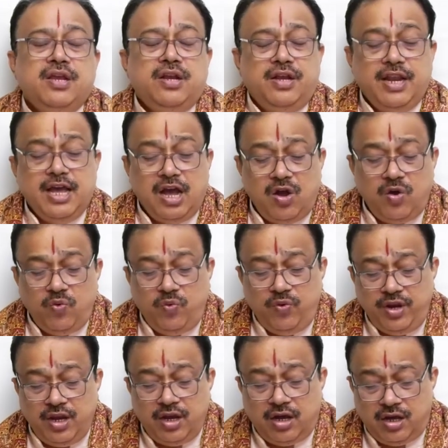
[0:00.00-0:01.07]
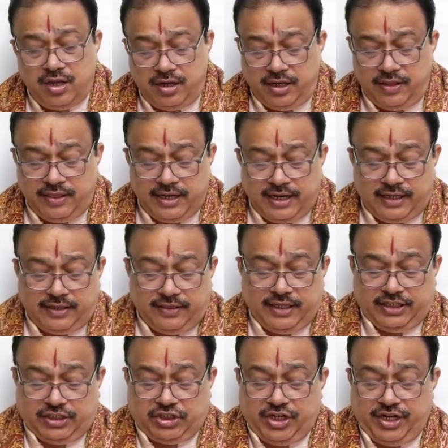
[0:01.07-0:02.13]
Now we are in that
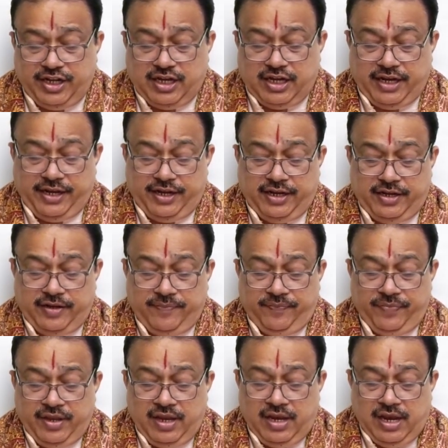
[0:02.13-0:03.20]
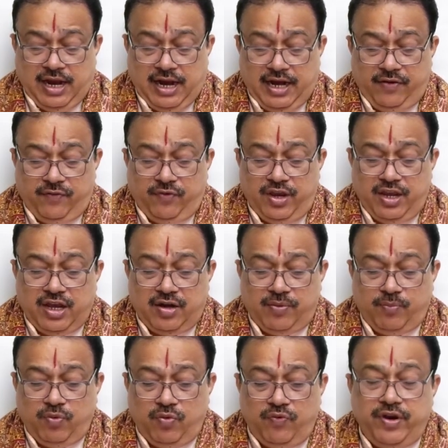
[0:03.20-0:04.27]
Dakshinayana and we are
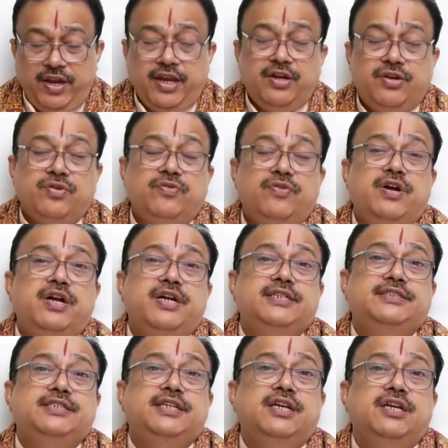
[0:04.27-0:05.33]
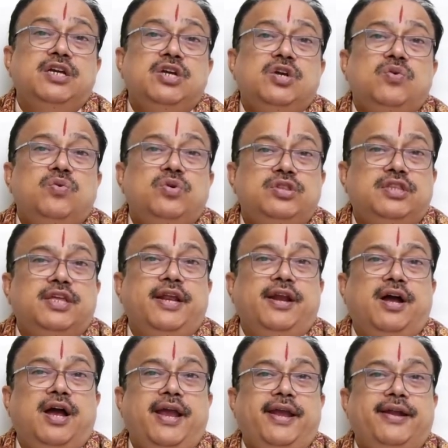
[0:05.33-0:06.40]
moving towards
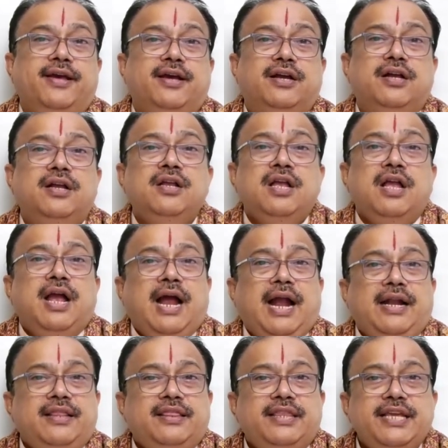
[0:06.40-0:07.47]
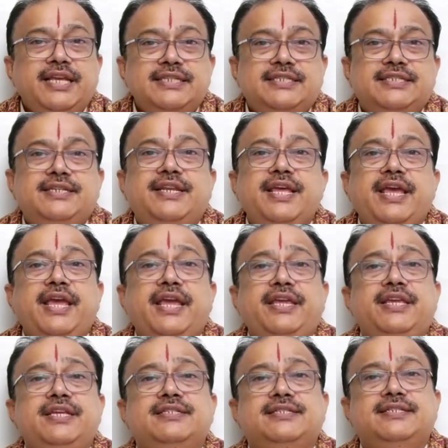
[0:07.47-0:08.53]
Uttarayana, and this day
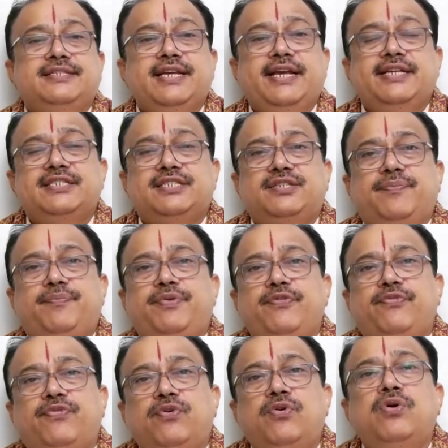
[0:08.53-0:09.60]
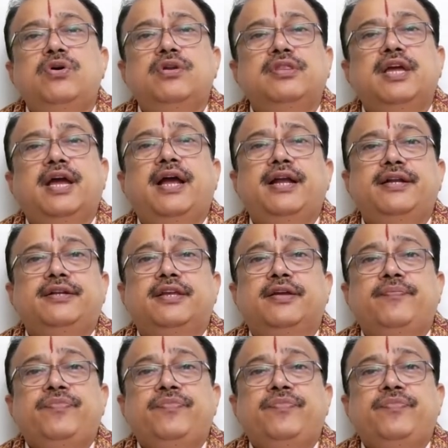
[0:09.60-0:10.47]
is just before that